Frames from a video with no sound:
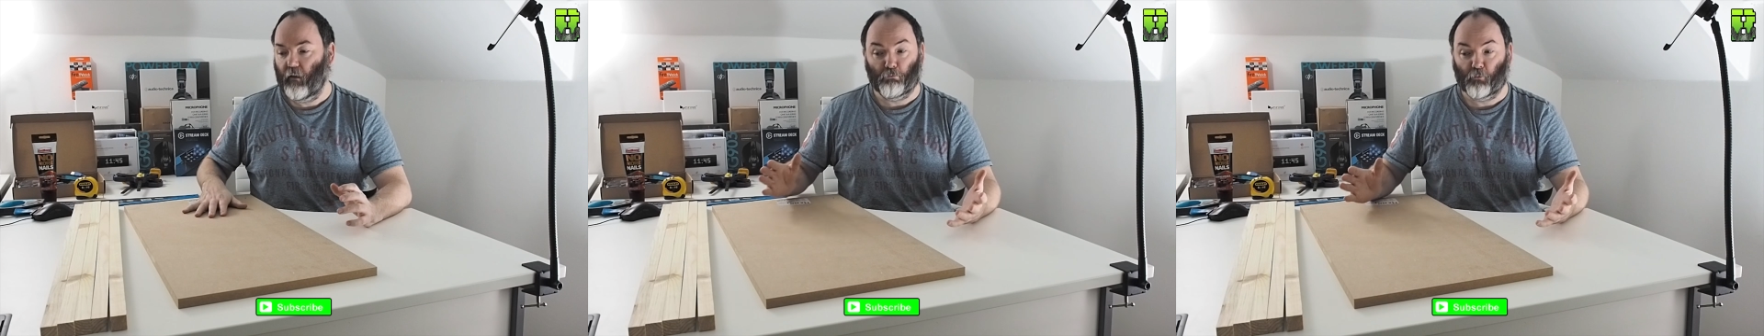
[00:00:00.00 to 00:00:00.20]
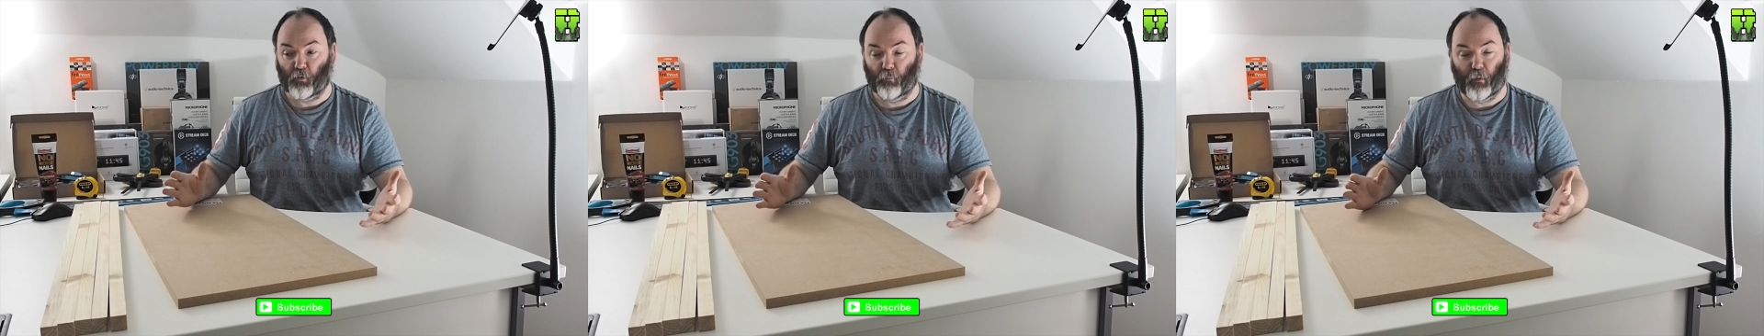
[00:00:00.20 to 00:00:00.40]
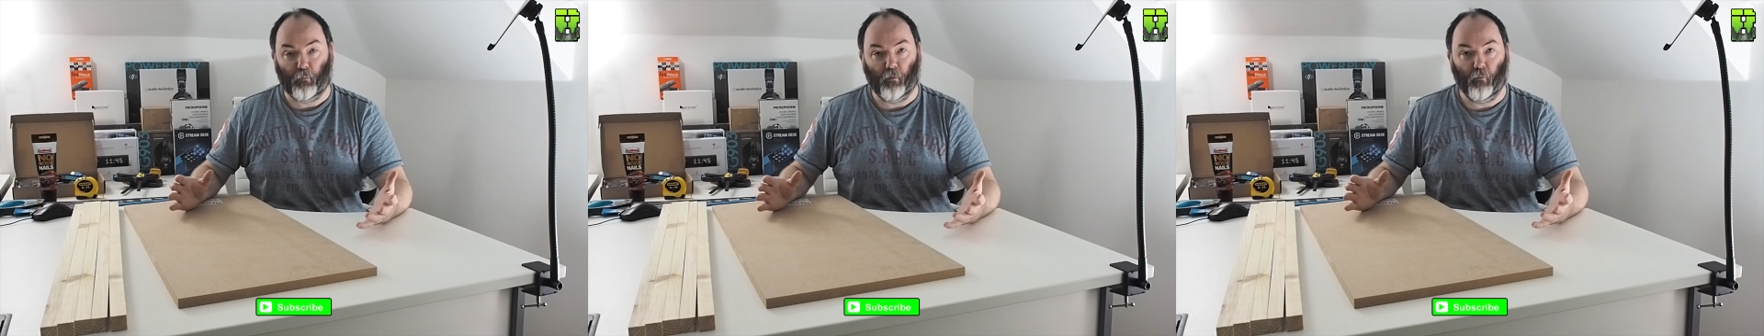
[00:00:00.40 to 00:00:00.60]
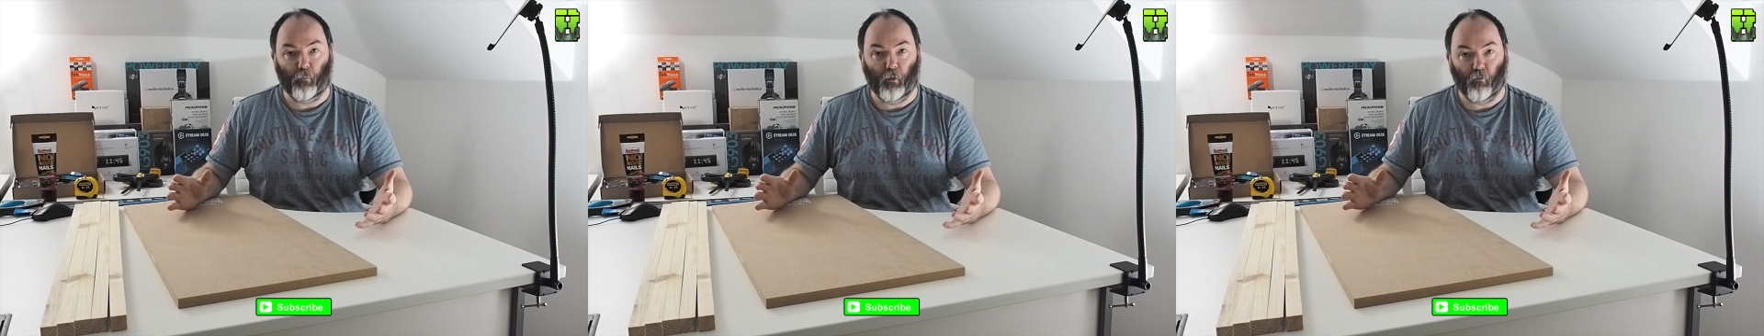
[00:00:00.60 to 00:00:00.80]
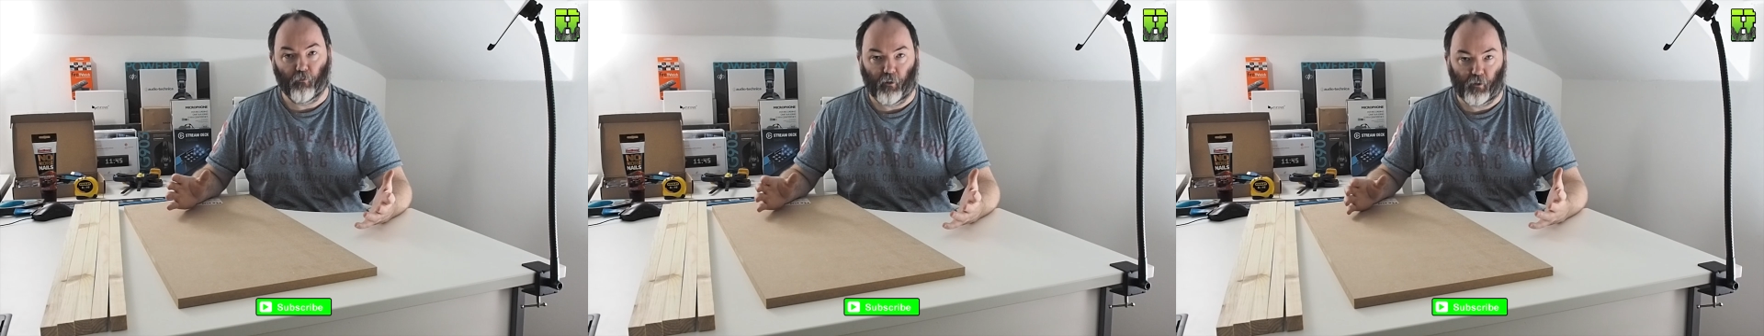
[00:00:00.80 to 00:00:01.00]
Some people have
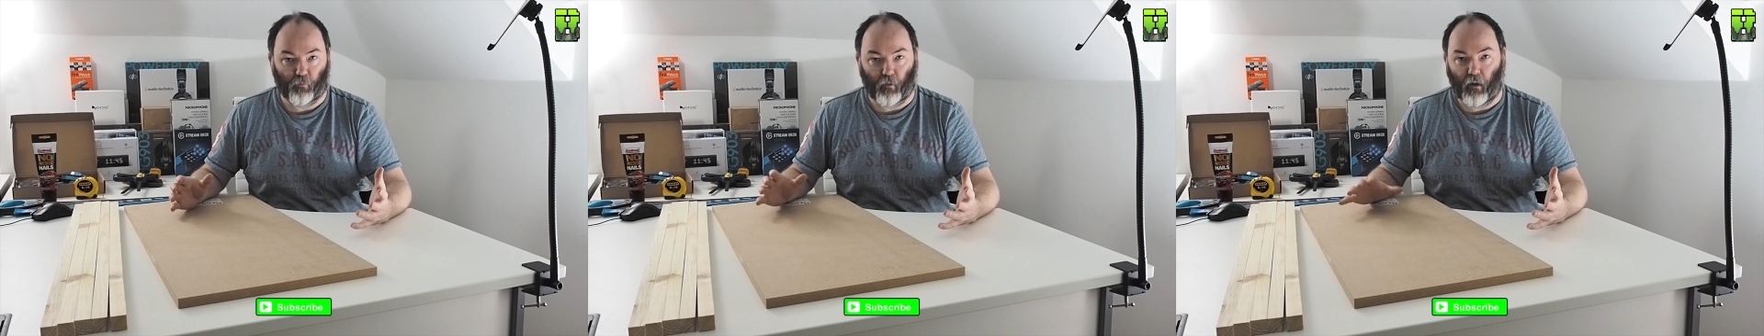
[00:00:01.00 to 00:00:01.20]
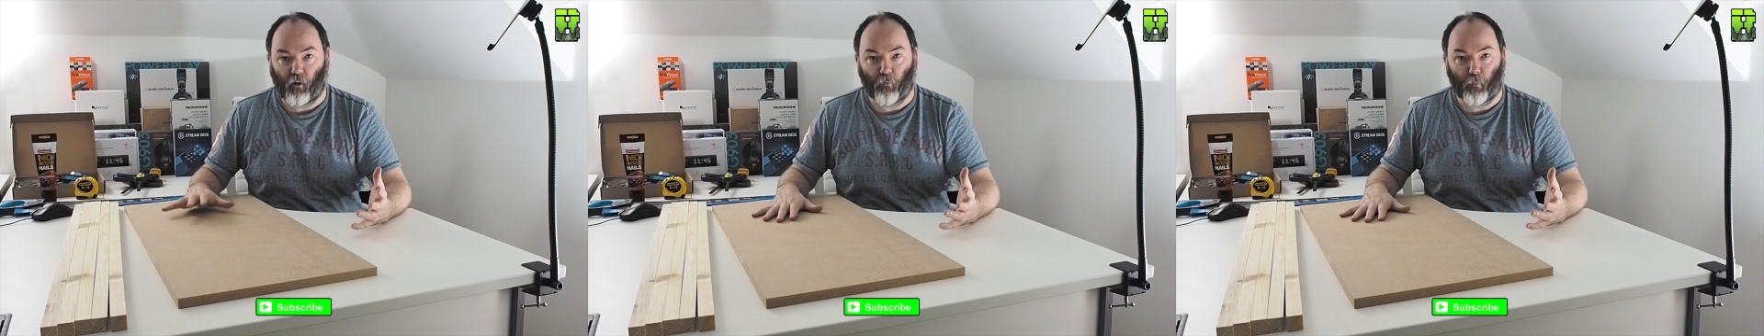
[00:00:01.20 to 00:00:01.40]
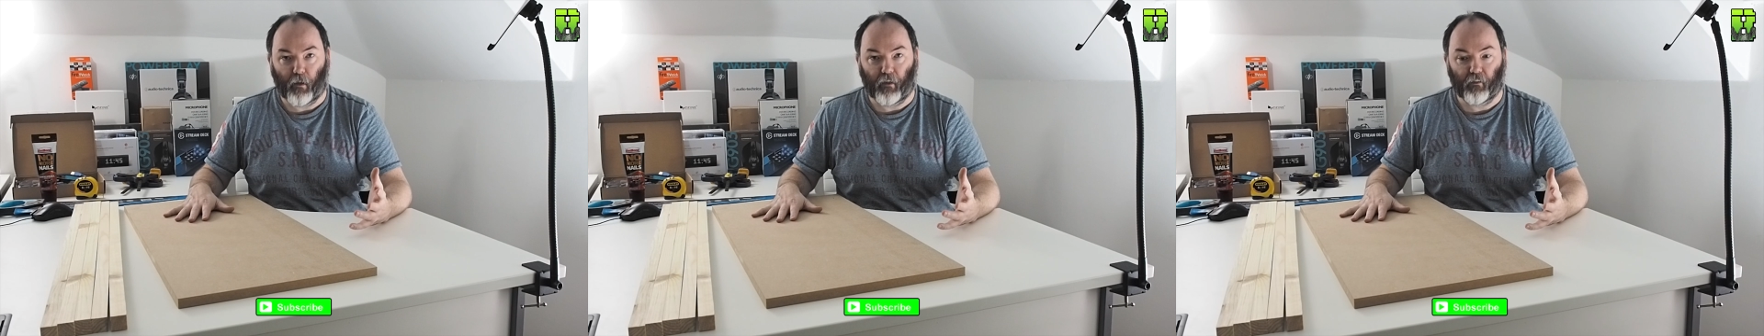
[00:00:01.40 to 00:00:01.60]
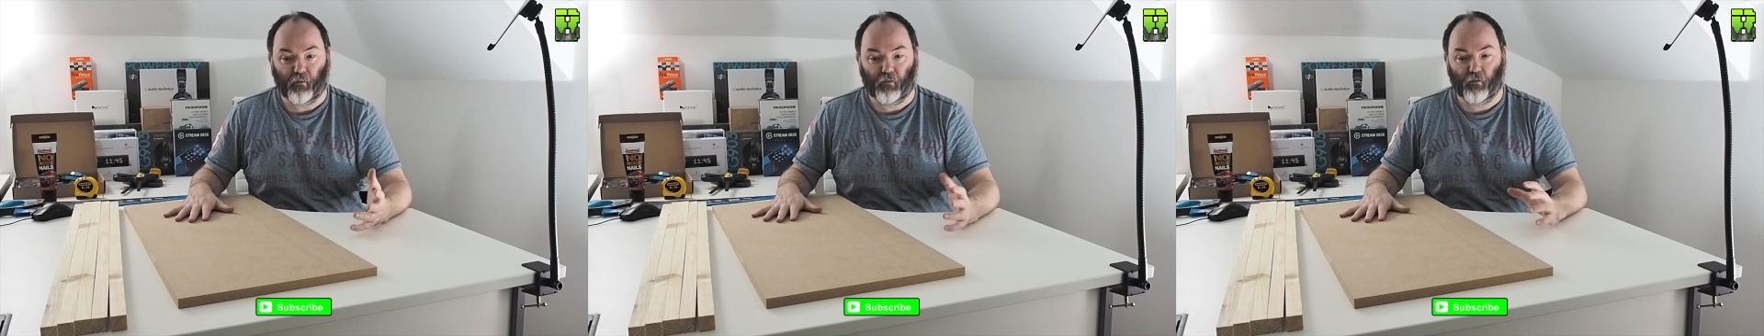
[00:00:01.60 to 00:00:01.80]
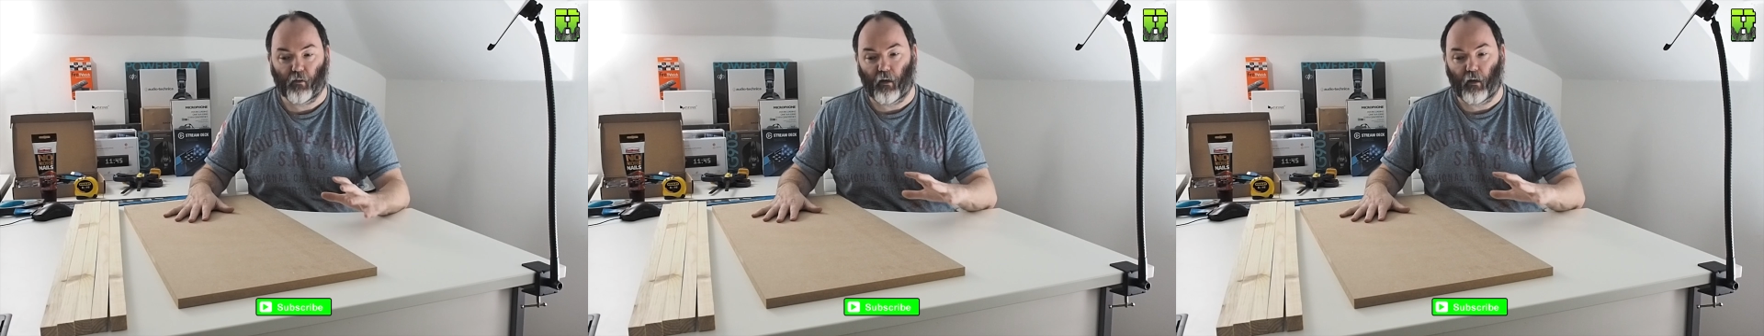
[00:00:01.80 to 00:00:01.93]
built rigs without a base.